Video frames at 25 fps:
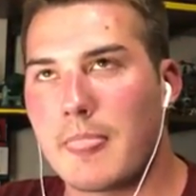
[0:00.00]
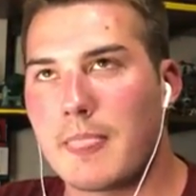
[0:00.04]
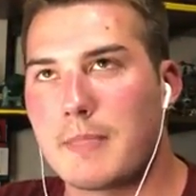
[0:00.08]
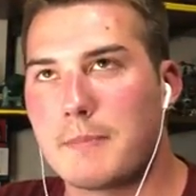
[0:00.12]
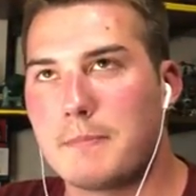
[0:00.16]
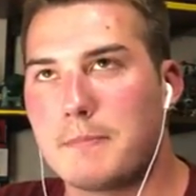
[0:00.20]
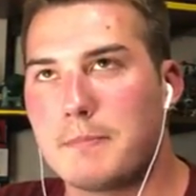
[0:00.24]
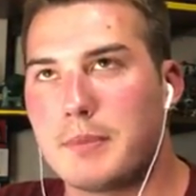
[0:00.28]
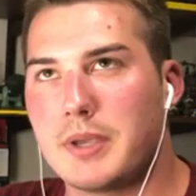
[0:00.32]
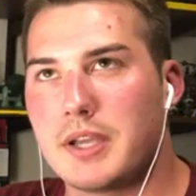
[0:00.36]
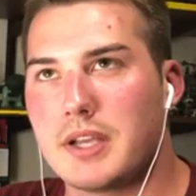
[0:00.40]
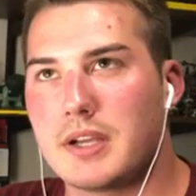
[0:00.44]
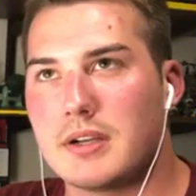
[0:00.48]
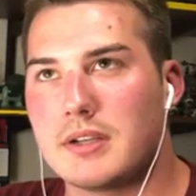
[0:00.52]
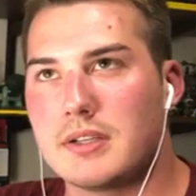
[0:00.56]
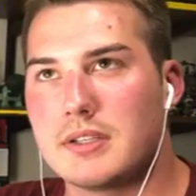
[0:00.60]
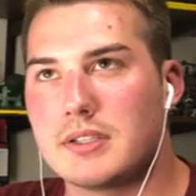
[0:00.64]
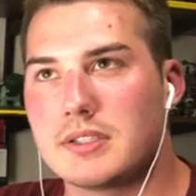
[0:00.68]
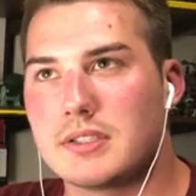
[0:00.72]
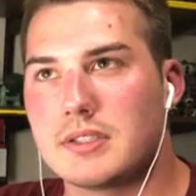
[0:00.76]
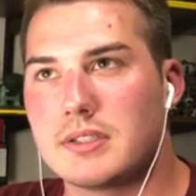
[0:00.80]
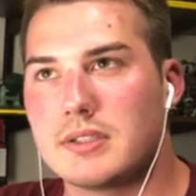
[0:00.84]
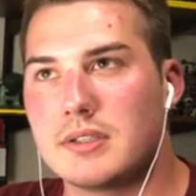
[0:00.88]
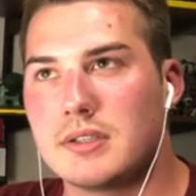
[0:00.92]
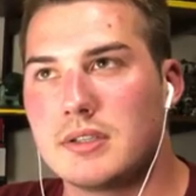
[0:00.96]
because
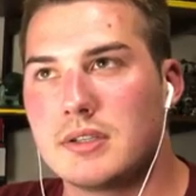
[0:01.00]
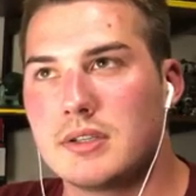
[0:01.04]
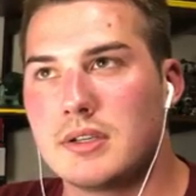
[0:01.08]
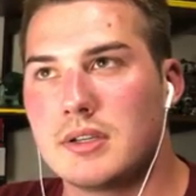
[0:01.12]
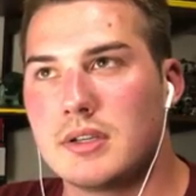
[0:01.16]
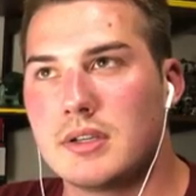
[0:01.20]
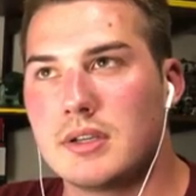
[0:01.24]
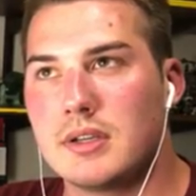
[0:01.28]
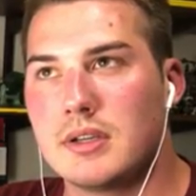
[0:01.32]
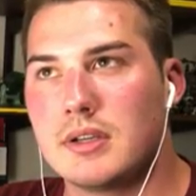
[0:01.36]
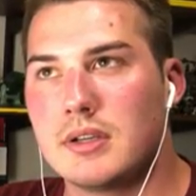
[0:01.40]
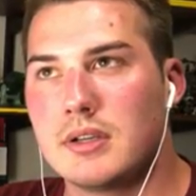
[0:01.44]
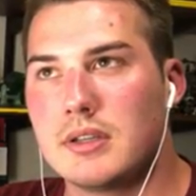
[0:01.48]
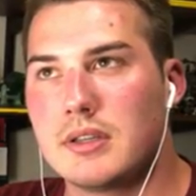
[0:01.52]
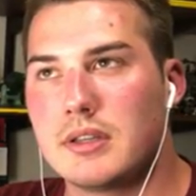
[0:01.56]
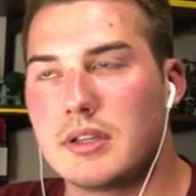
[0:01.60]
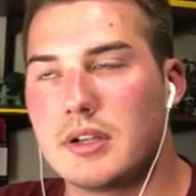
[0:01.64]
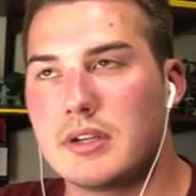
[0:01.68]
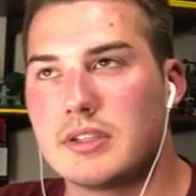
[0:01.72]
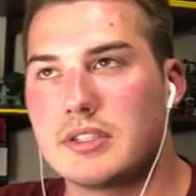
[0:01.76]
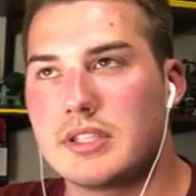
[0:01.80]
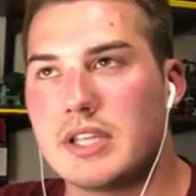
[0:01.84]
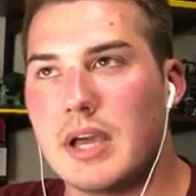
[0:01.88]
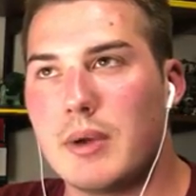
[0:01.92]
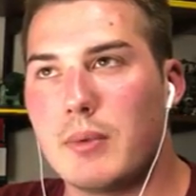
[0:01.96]
there's
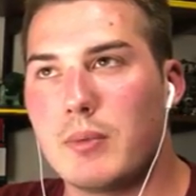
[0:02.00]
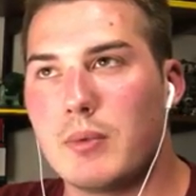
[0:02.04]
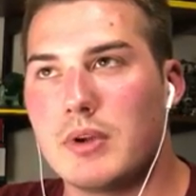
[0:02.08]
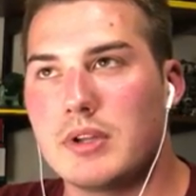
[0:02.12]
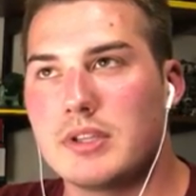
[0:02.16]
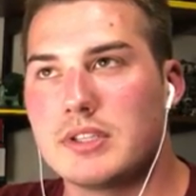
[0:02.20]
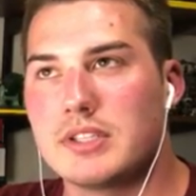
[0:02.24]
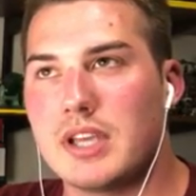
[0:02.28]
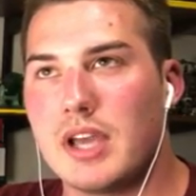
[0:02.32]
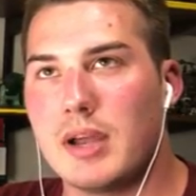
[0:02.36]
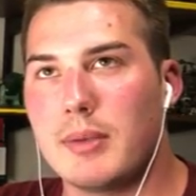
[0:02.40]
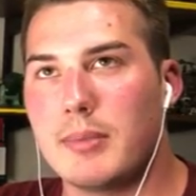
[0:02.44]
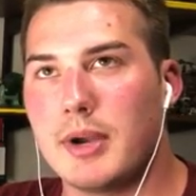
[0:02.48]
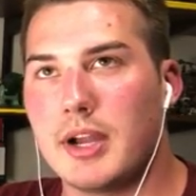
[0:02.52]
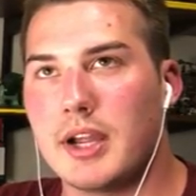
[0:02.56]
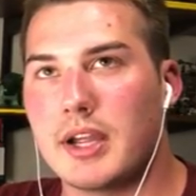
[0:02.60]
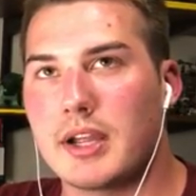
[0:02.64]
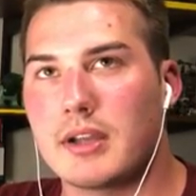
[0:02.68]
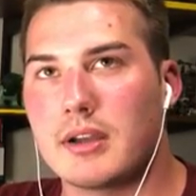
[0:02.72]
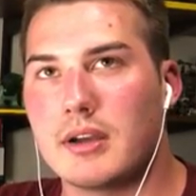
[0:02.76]
that one Zabrak